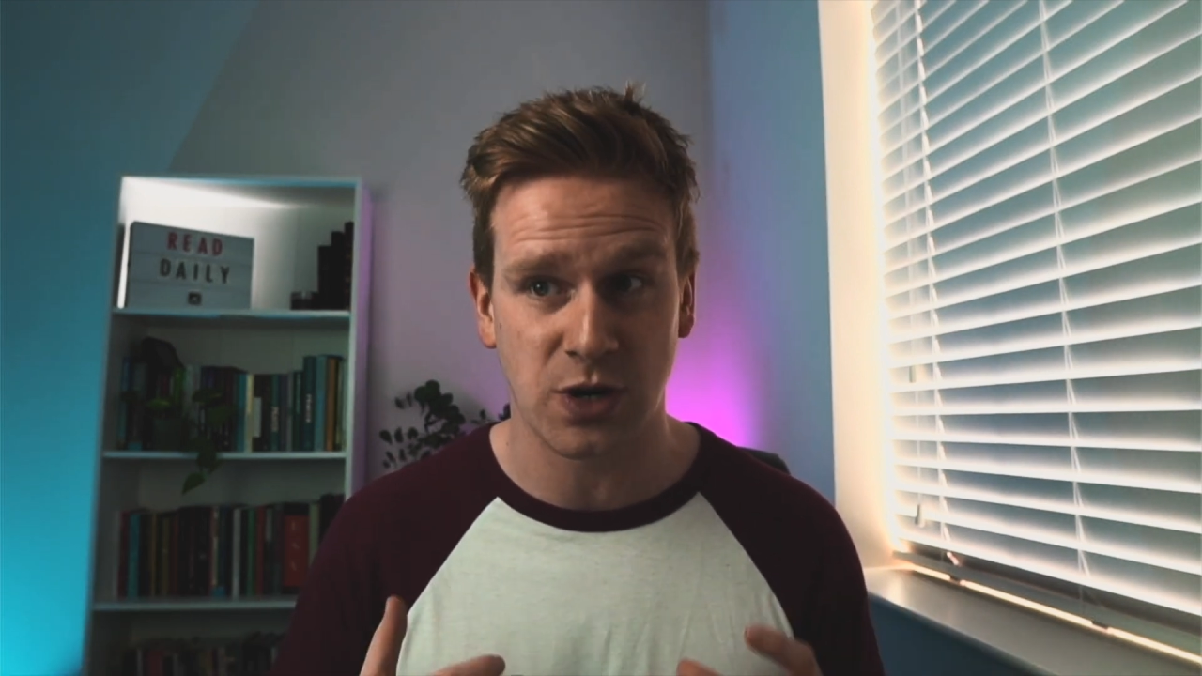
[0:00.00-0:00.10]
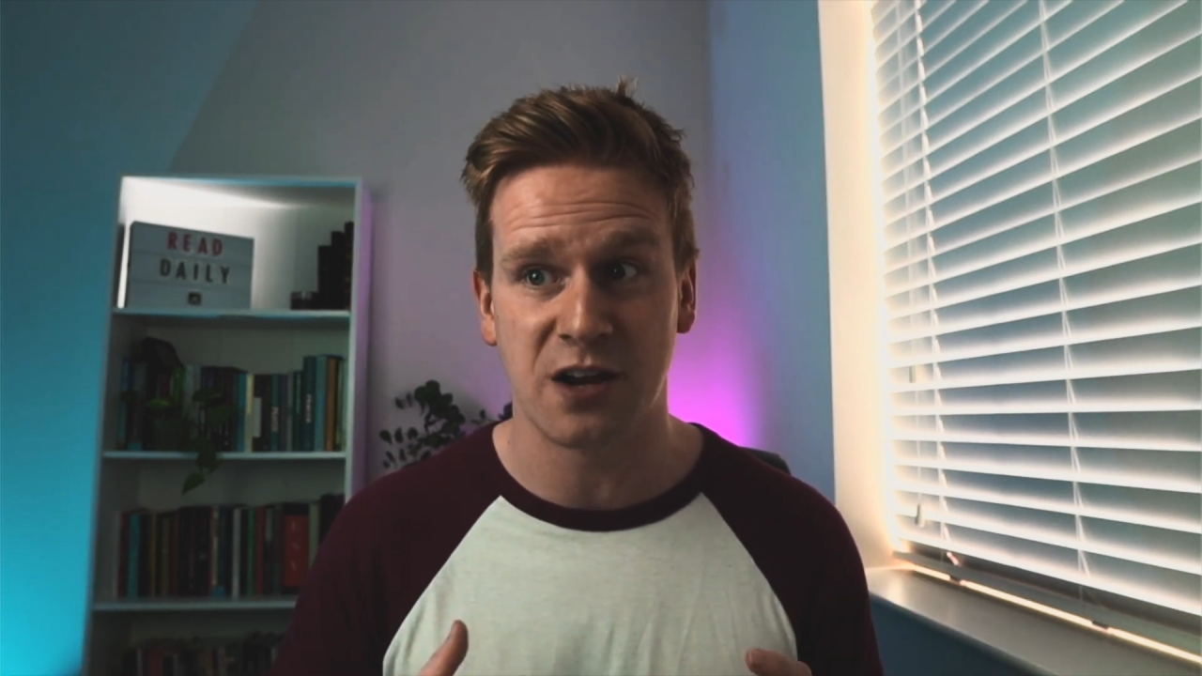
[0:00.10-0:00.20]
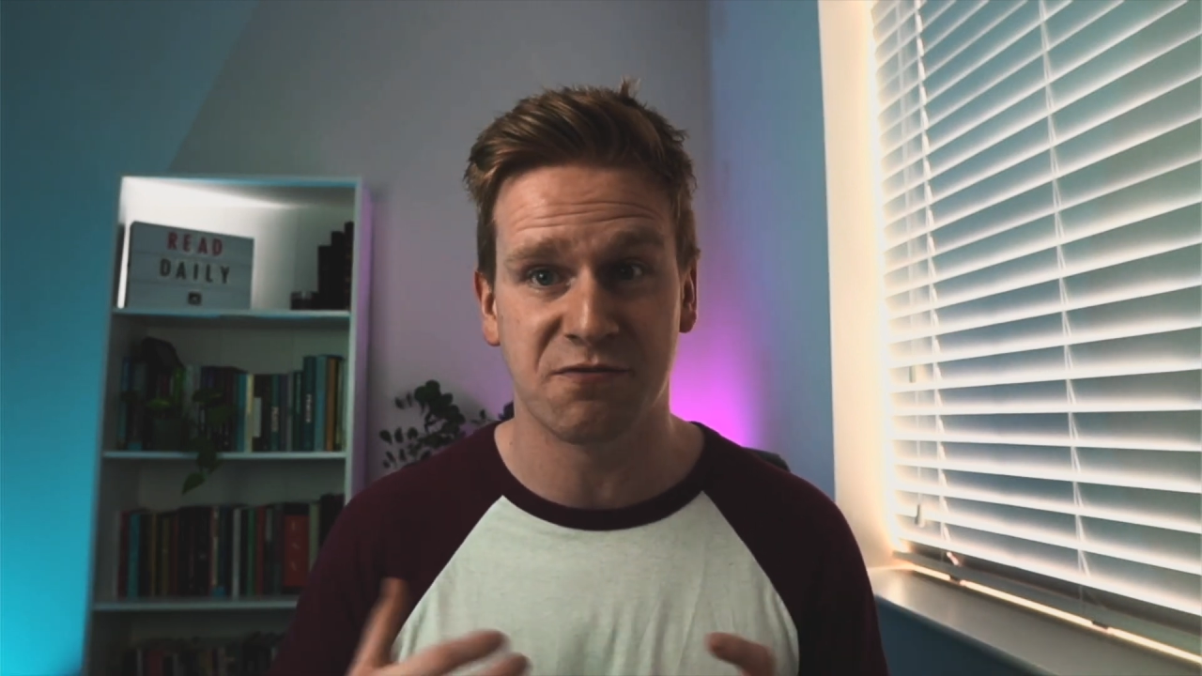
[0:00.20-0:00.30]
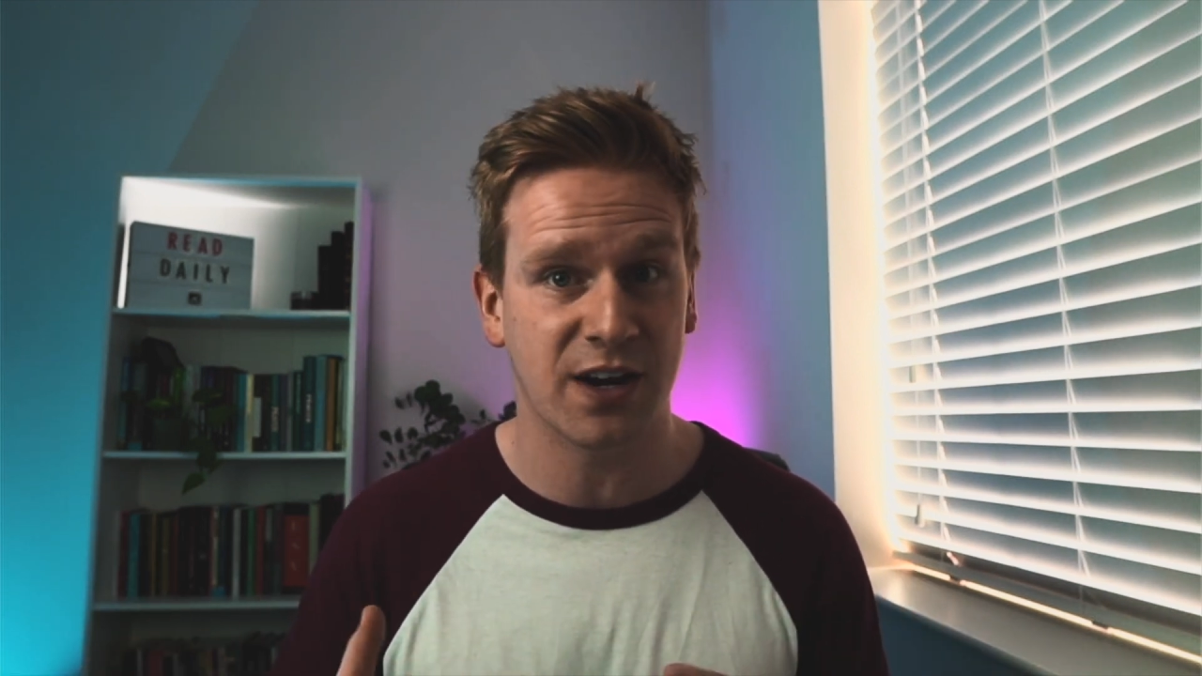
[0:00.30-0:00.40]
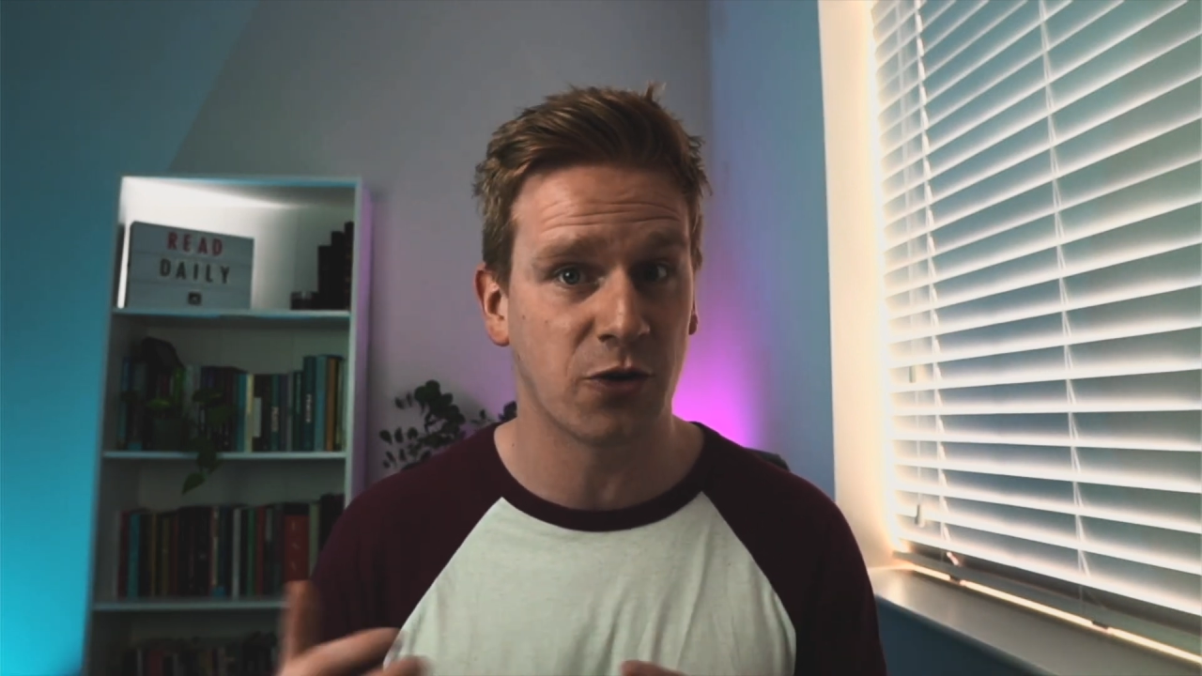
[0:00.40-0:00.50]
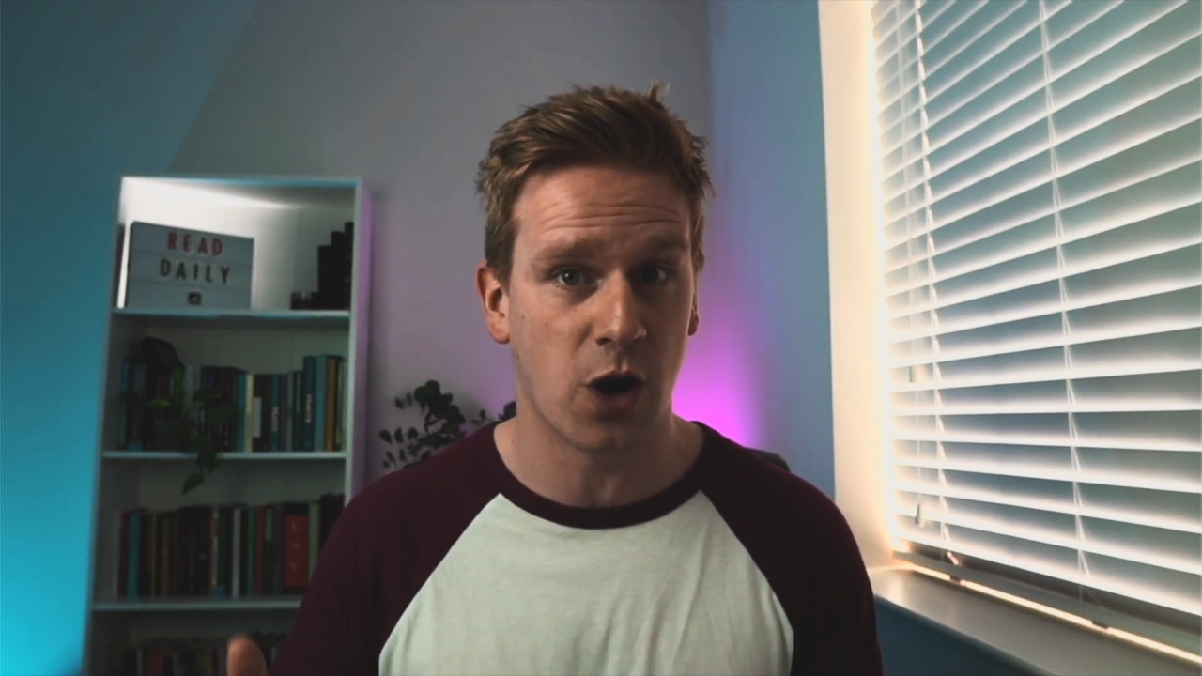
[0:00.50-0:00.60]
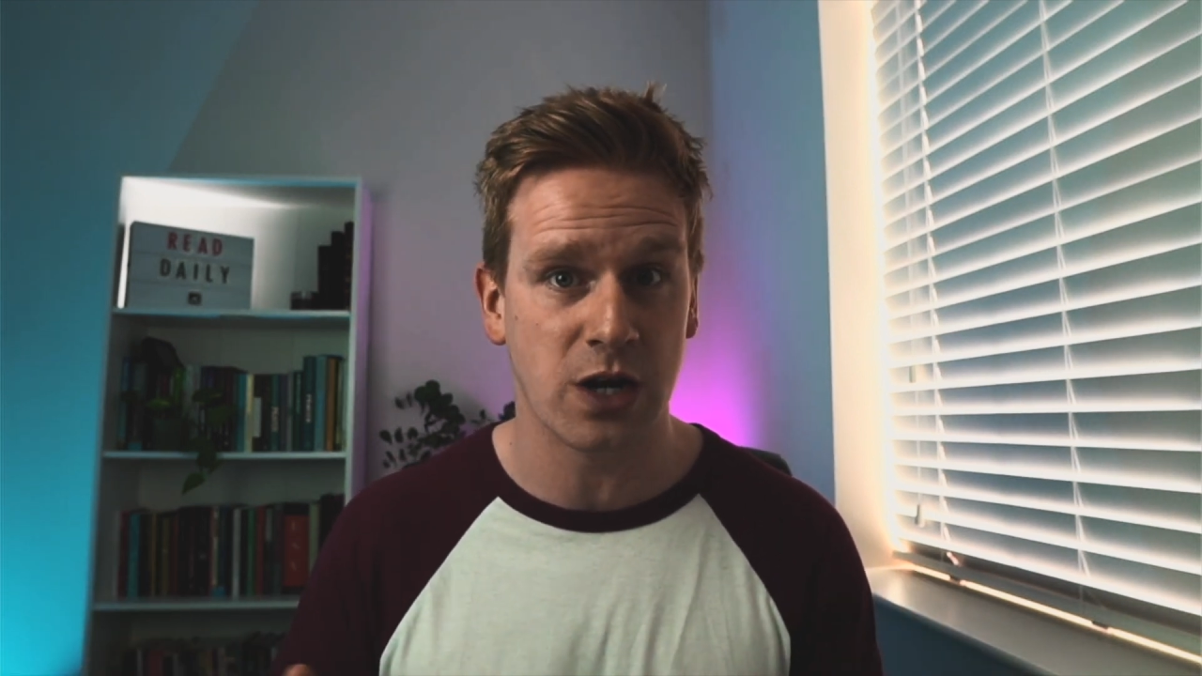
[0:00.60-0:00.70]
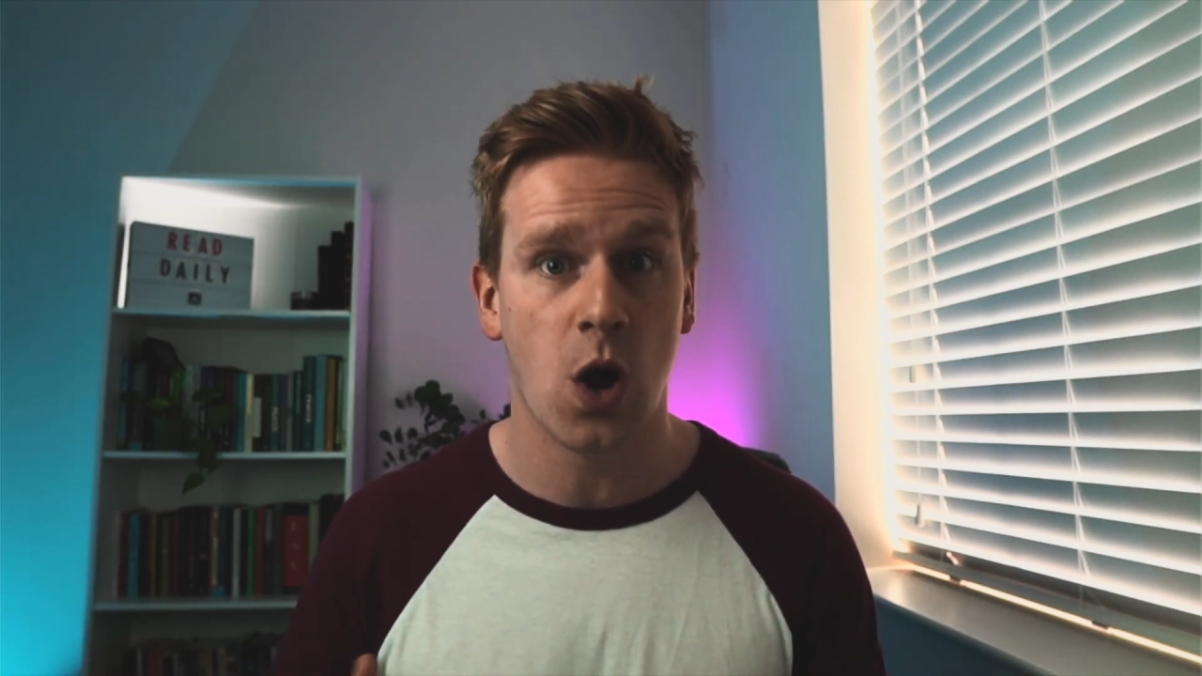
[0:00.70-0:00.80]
and figure out